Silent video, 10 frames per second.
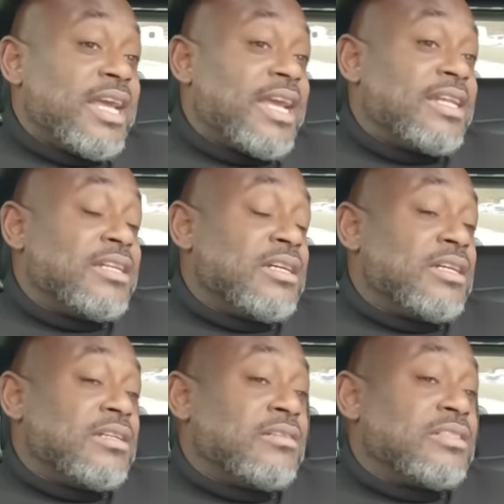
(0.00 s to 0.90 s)
and
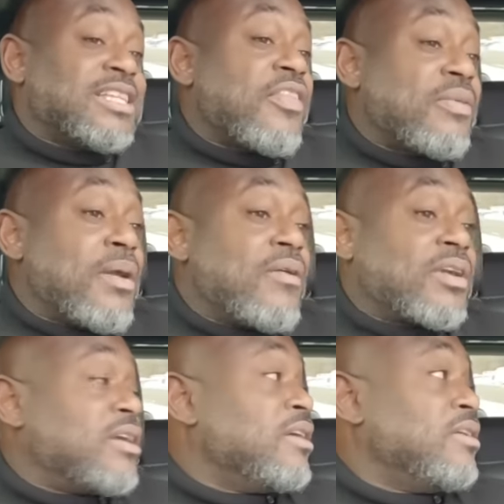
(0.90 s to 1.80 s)
uh, South
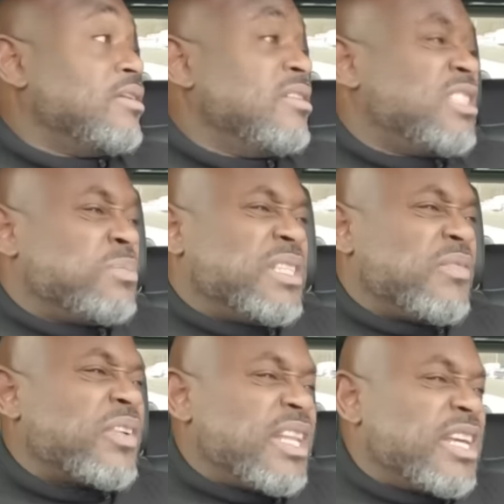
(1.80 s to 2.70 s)
America,
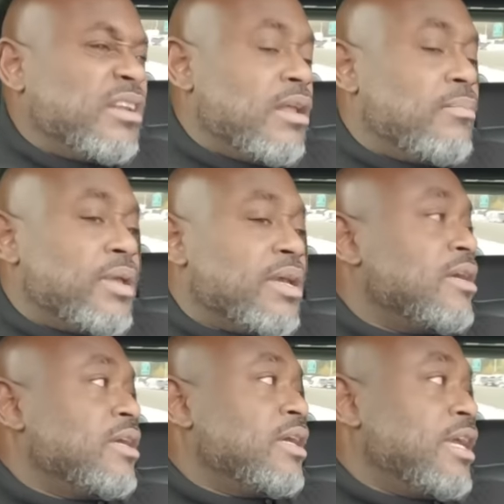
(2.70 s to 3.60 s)
specifically
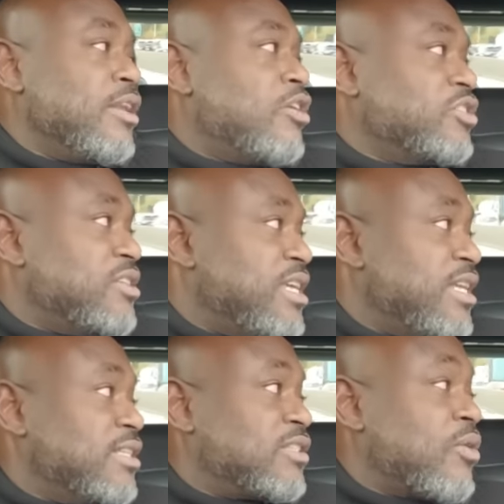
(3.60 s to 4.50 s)
Colombia right. and
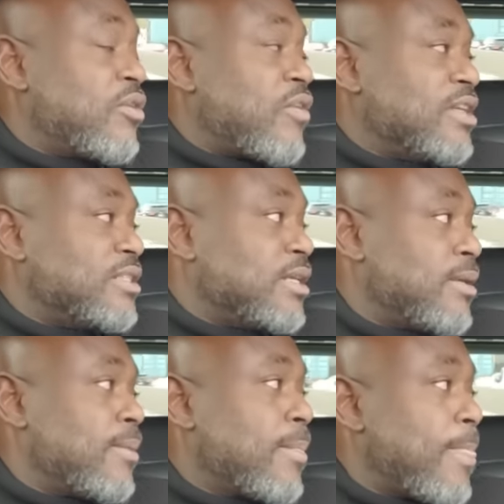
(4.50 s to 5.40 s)
Argentina, is going crazy.
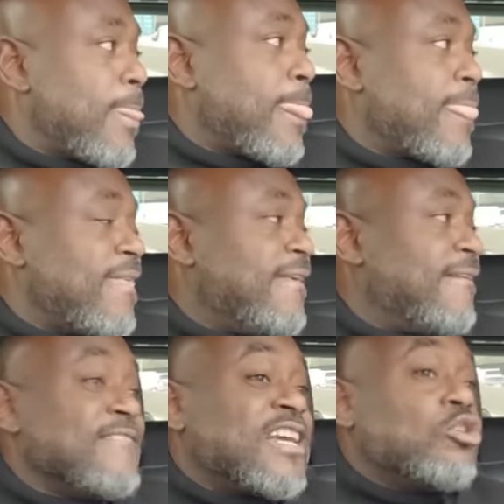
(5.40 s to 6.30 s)
Wow.
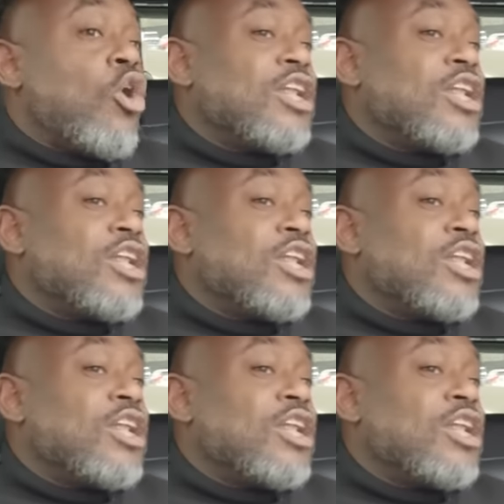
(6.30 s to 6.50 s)
Because yeah.